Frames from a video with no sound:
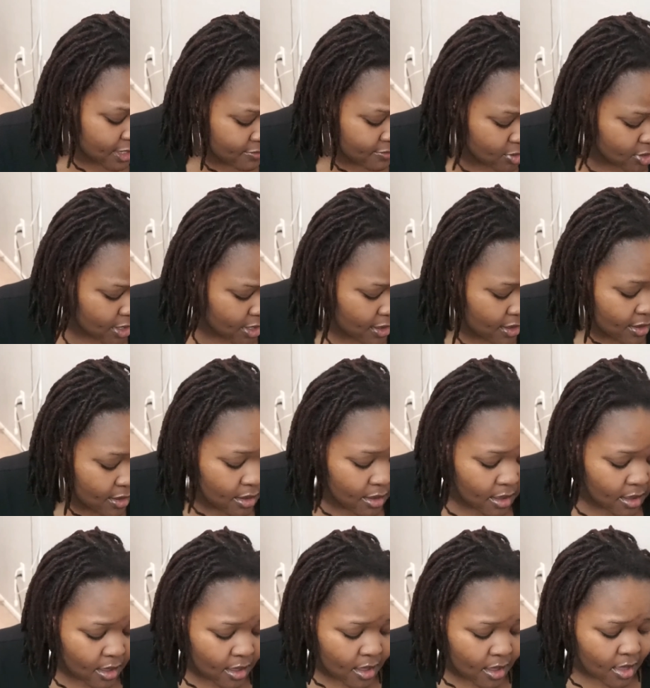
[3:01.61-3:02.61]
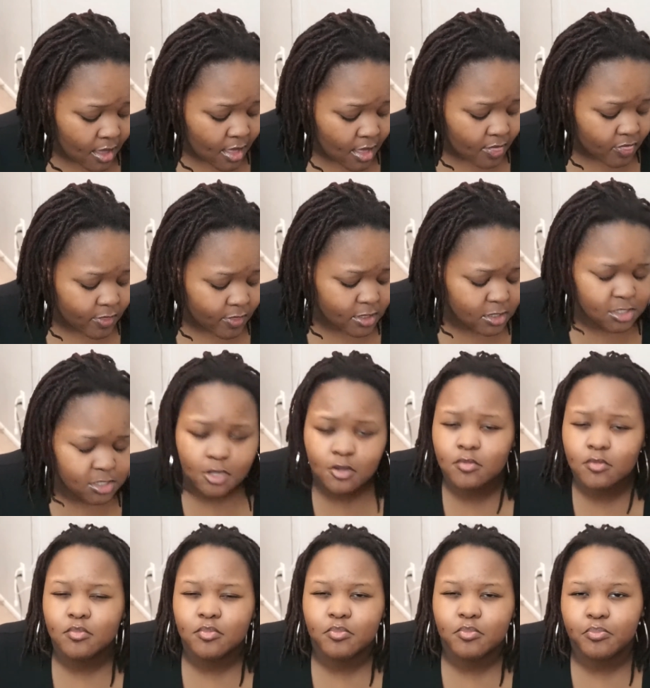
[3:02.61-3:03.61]
every day, then
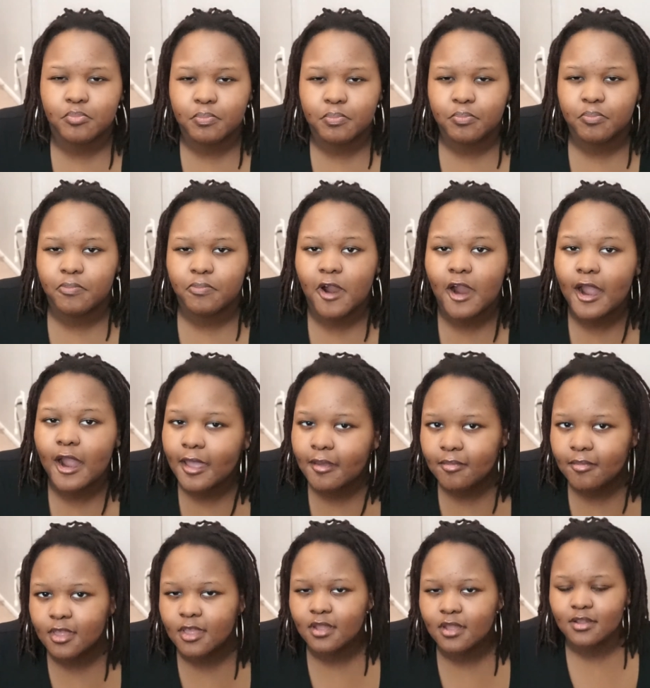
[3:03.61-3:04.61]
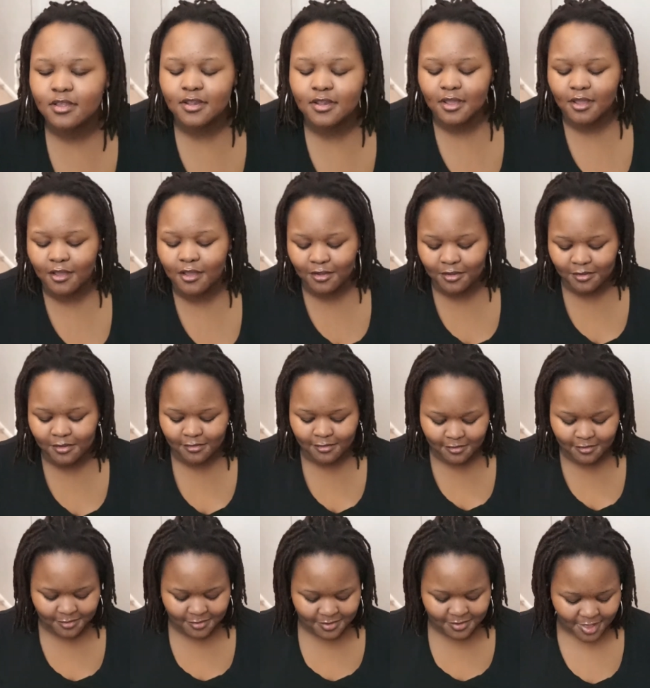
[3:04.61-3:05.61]
don't prime it, you
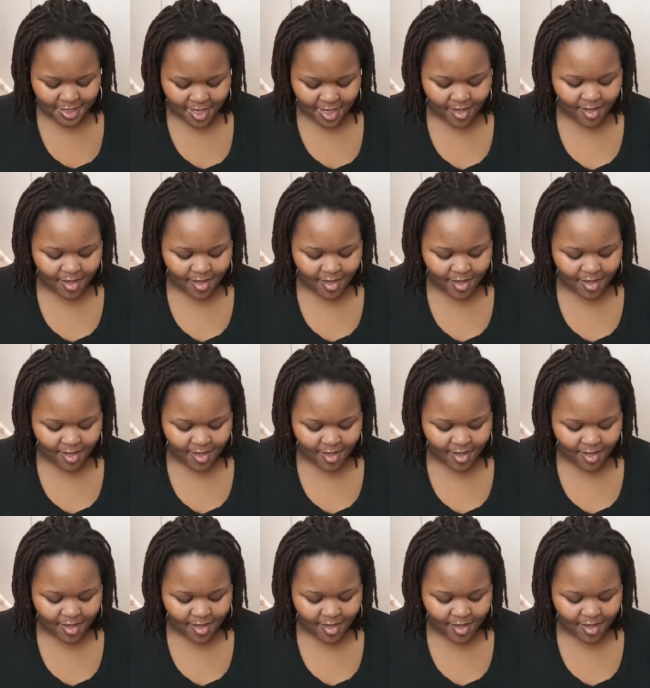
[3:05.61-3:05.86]
know.